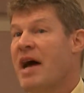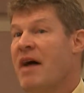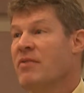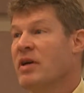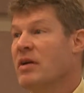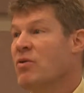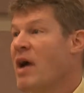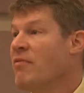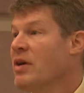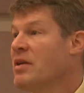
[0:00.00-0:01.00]
African or
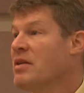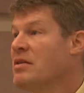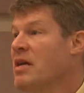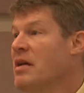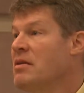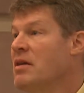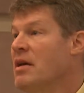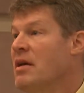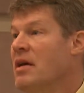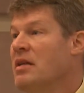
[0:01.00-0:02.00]
African descent
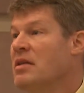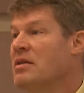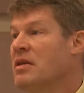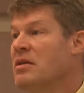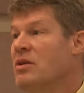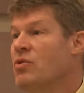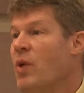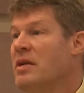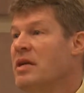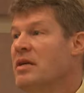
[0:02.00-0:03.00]
in the
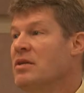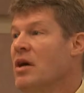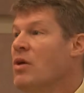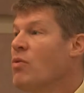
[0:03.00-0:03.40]
1620s,